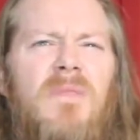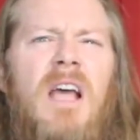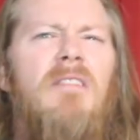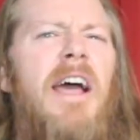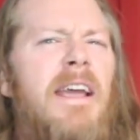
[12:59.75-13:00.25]

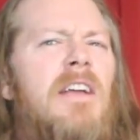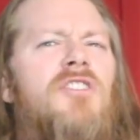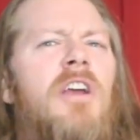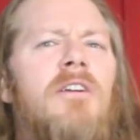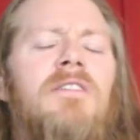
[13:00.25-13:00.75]
A like, a
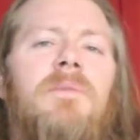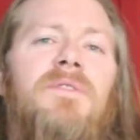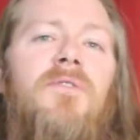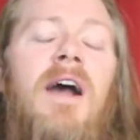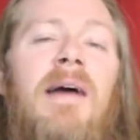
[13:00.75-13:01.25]
share, a
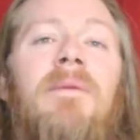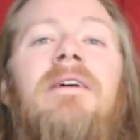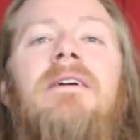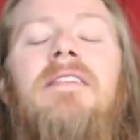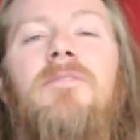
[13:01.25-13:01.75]
subscribe,
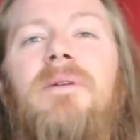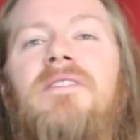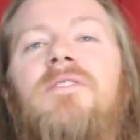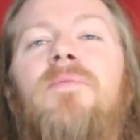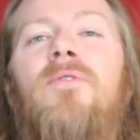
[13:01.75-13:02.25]
a little bit
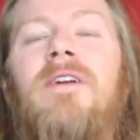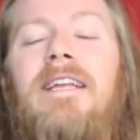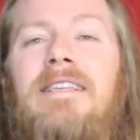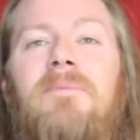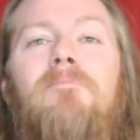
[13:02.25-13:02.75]
of
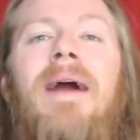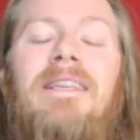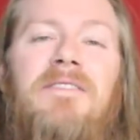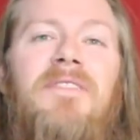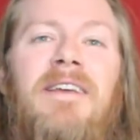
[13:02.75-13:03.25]
support is
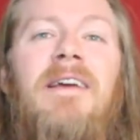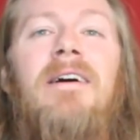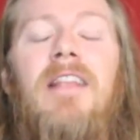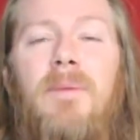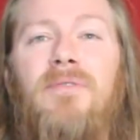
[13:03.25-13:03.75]
massively
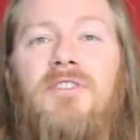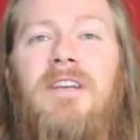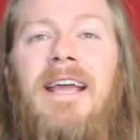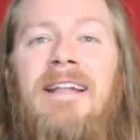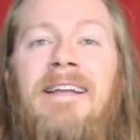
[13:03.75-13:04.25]

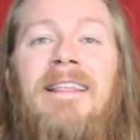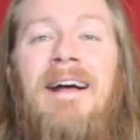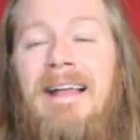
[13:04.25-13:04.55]
appreciated.